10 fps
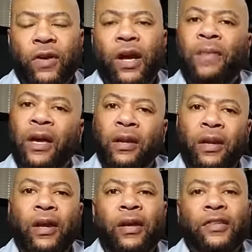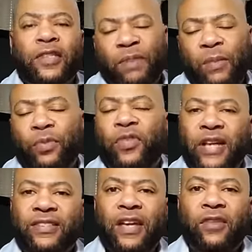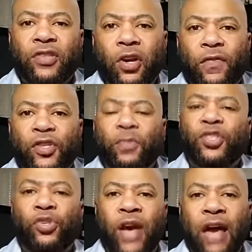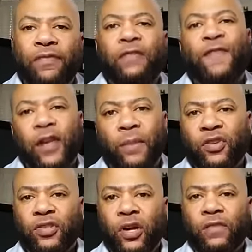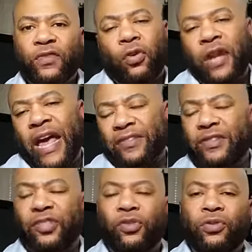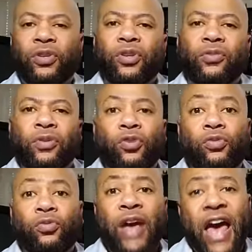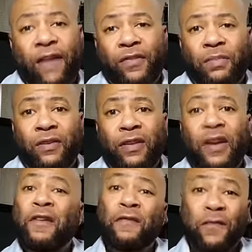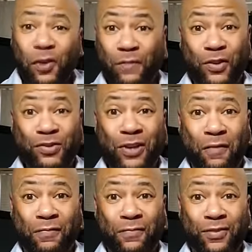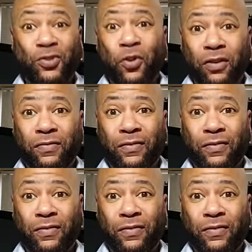I mean, some people think that sounds selfish, but you have to fill up yourself. So in essence, you you you have to be full of yourself, sort of.